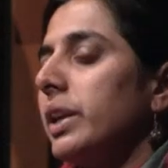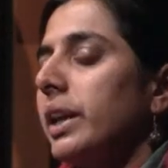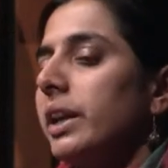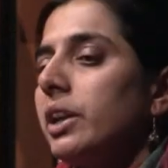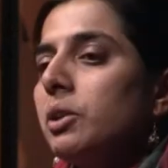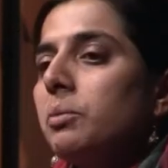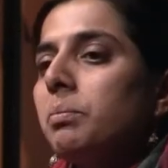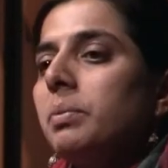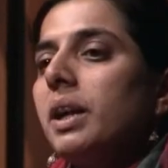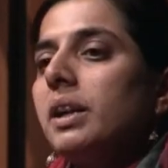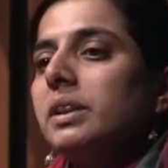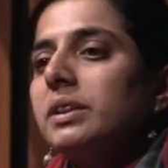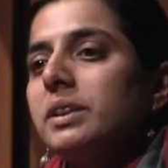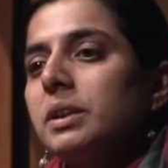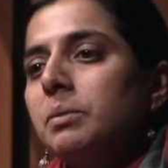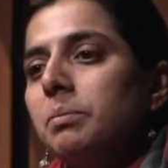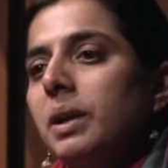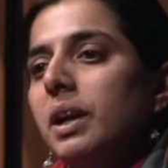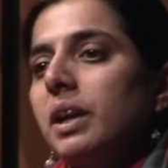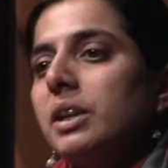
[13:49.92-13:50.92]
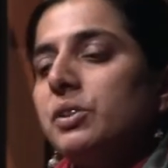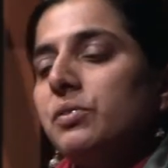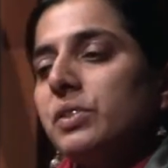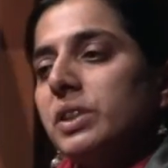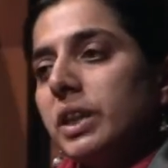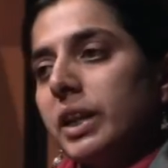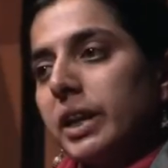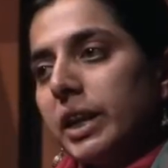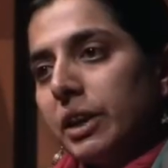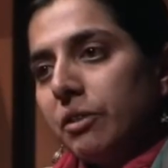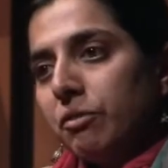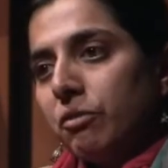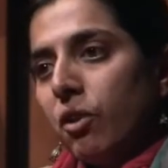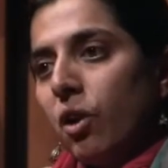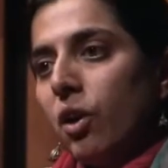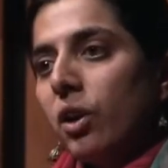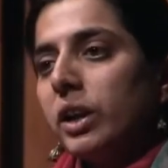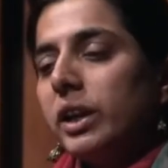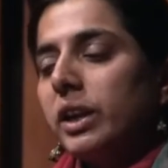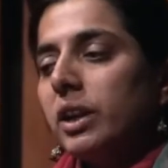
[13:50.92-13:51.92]
native plants are the plants which are
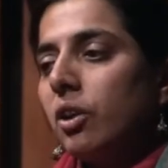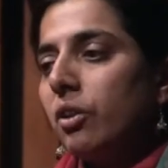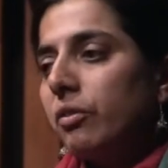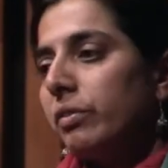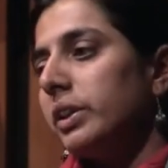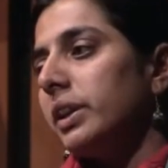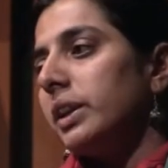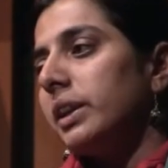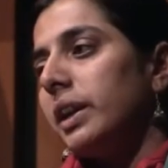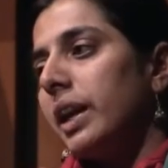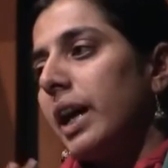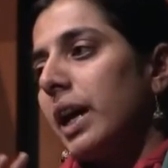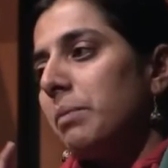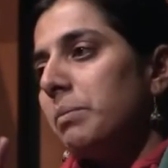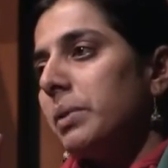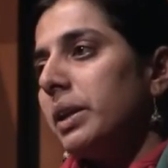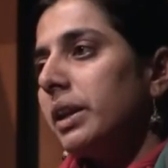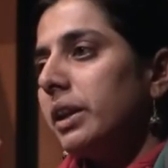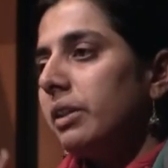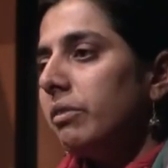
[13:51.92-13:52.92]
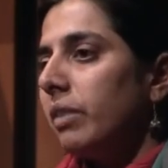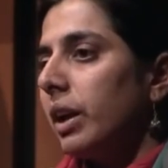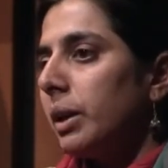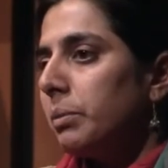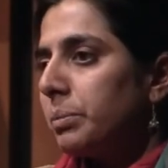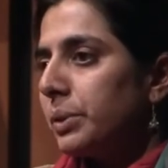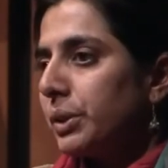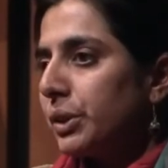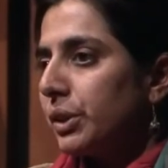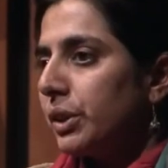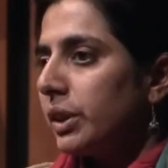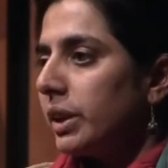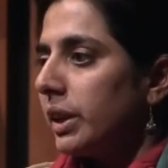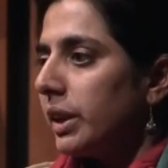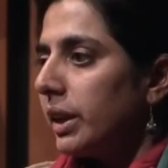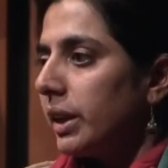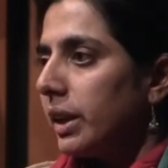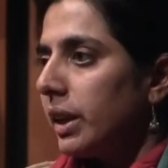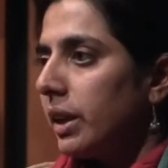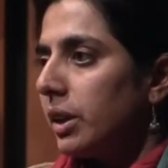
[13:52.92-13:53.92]
evolved along with the climate in one particular
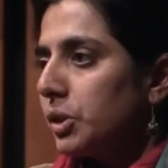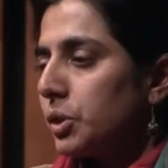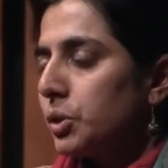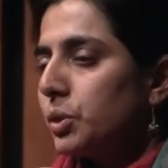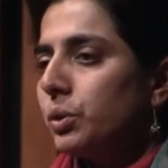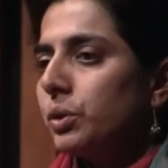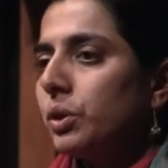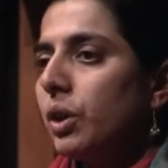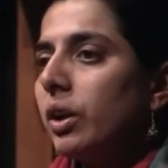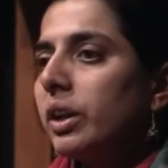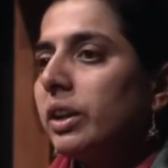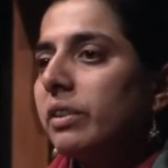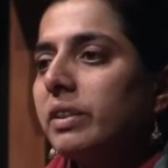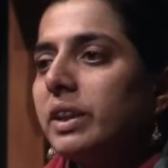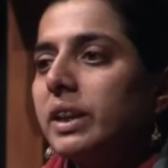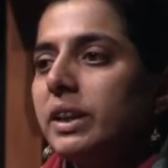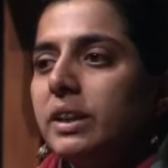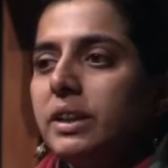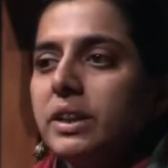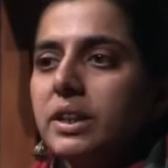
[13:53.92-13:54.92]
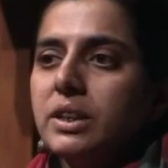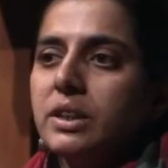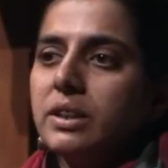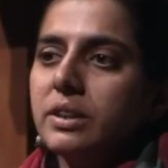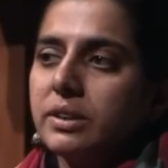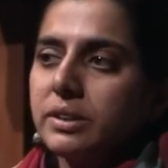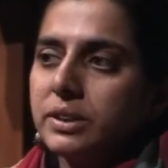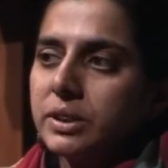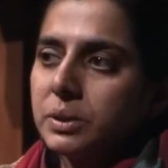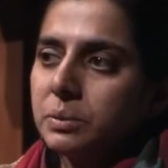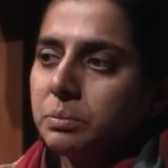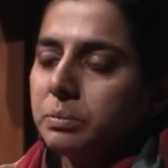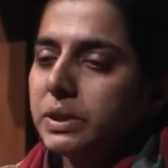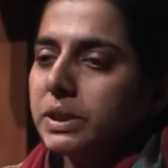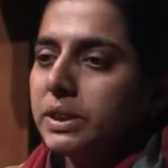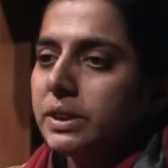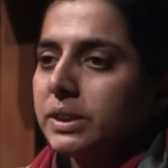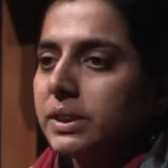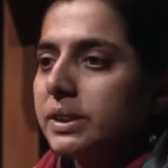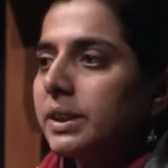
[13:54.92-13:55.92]
area. So not even indigenous
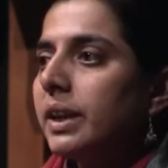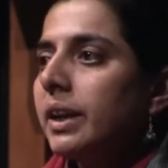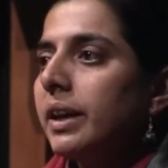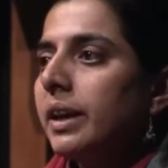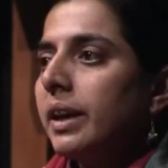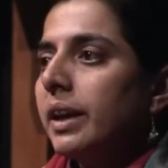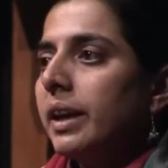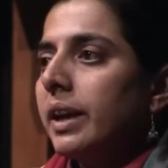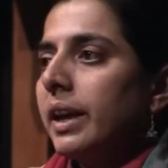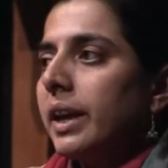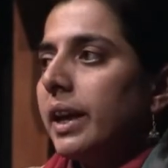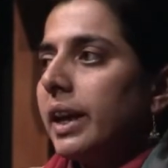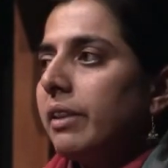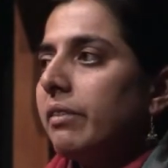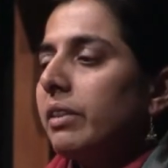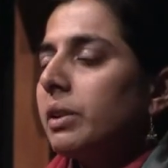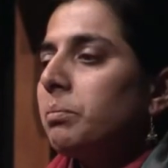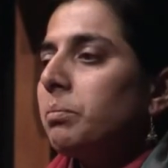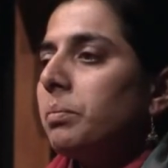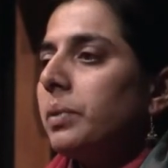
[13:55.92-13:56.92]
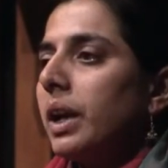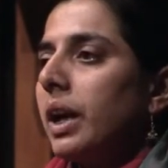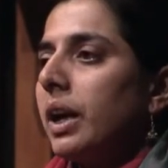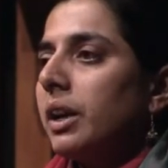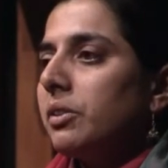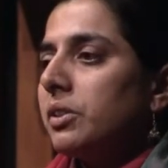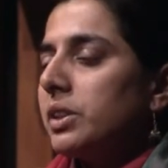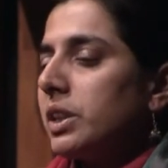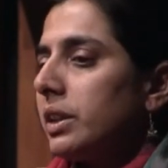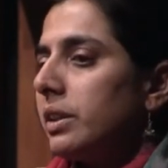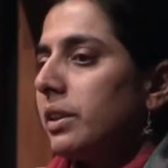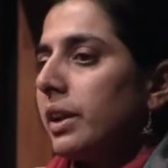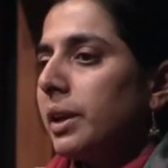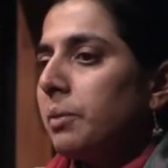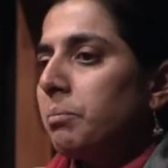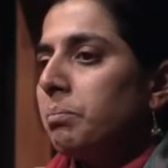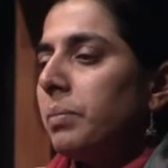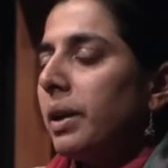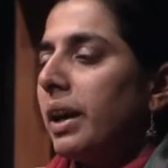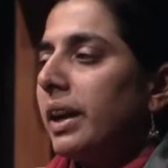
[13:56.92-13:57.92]
means even plants say
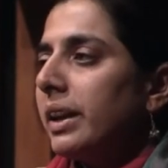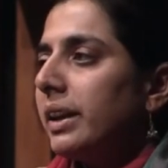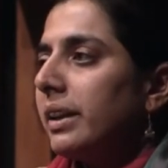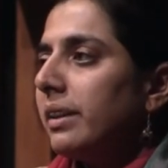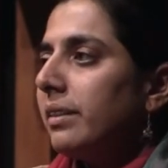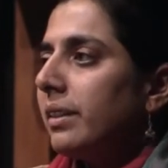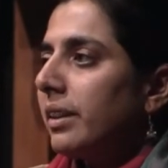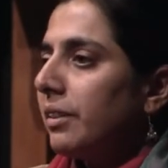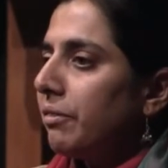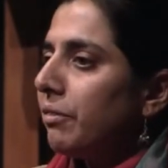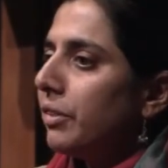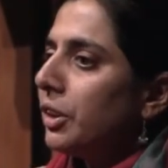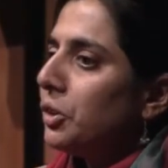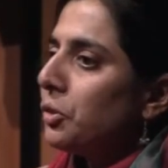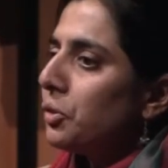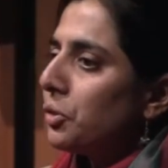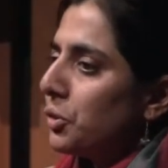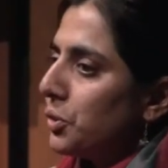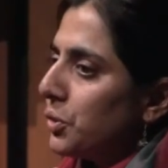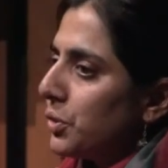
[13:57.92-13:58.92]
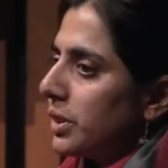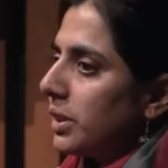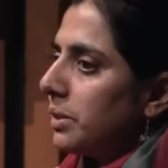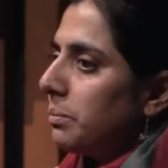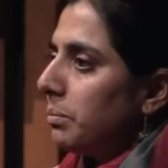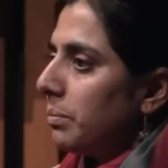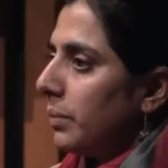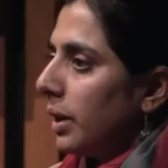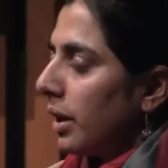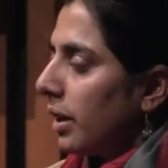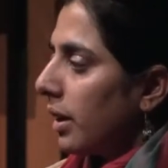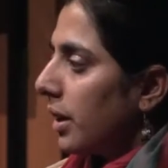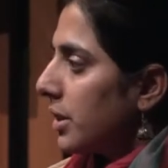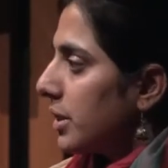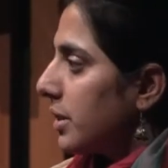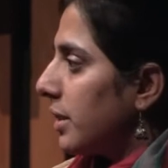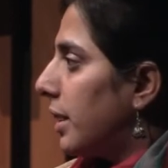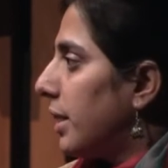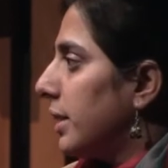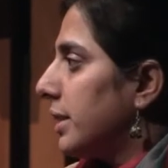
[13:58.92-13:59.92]
like pine if we introduce in
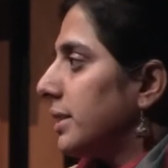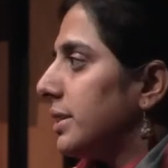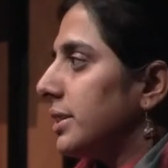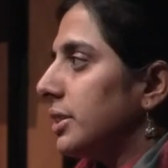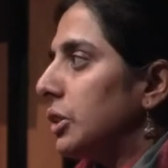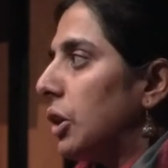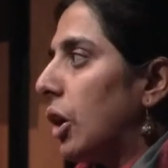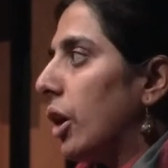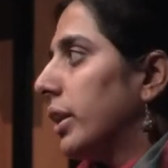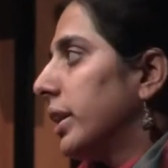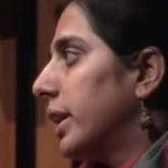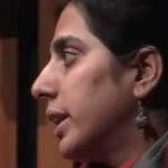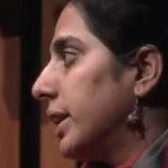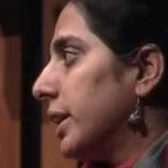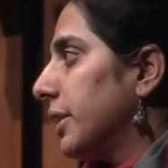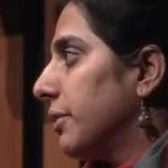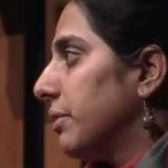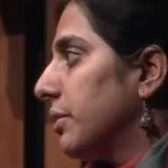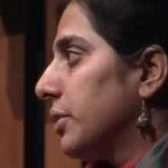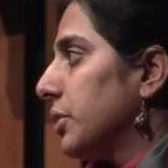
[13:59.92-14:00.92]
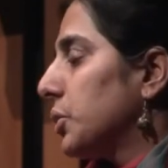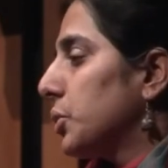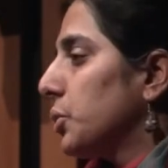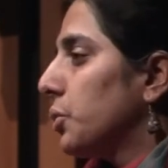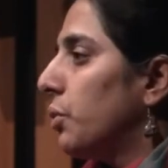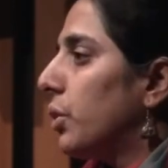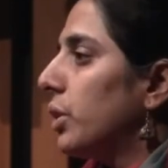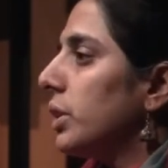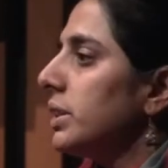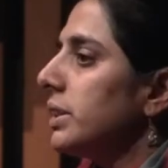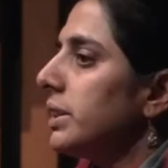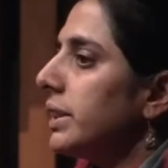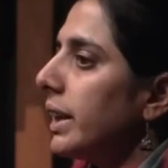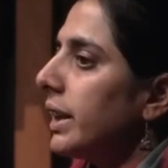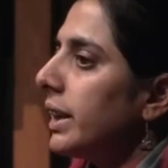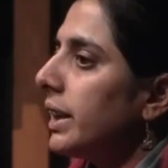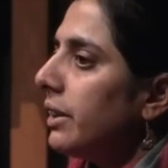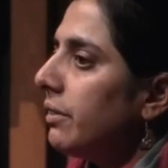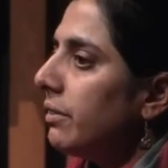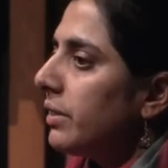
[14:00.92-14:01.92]
Maharashtra it's non-native. So what is
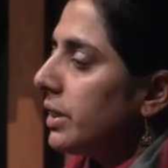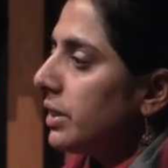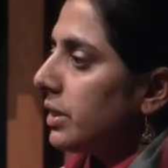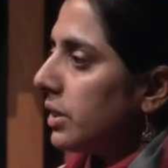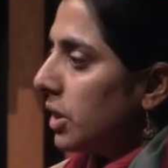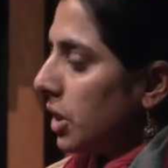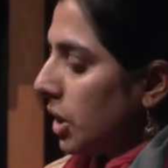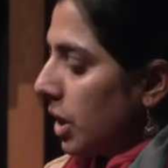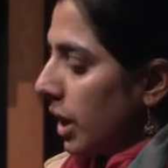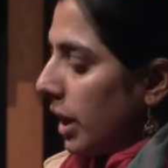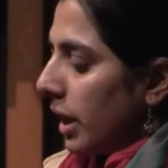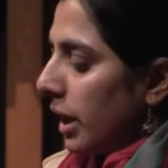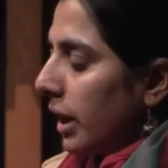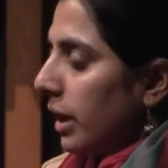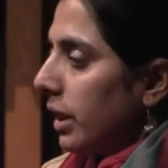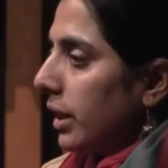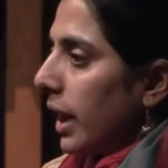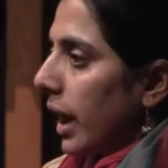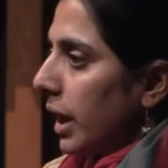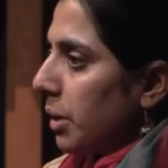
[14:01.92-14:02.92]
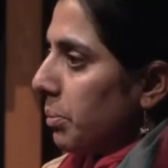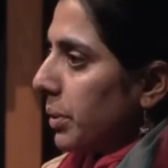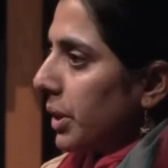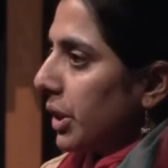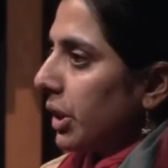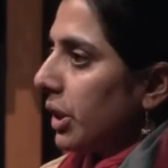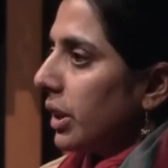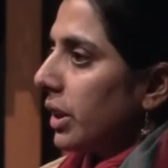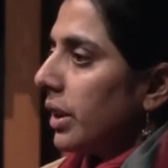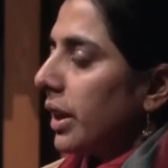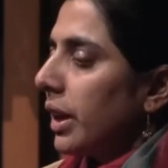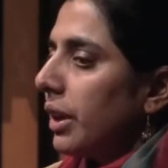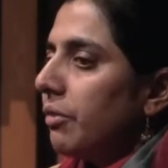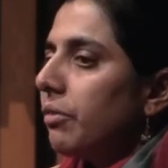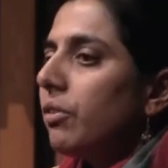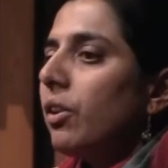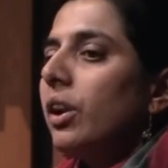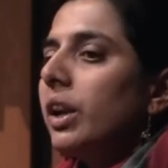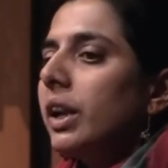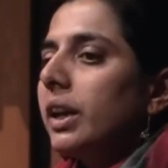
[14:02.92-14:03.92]
native is in that particular
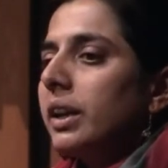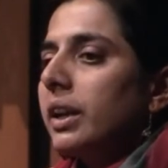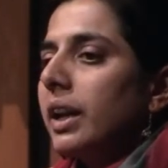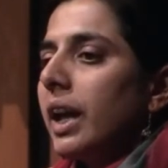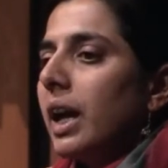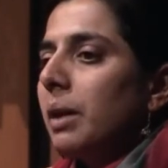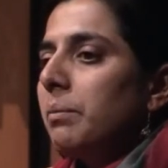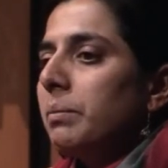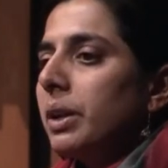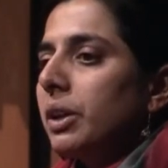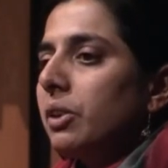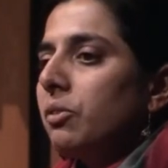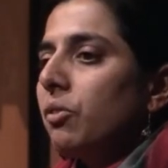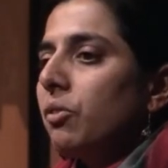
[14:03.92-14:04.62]
rainfall and climate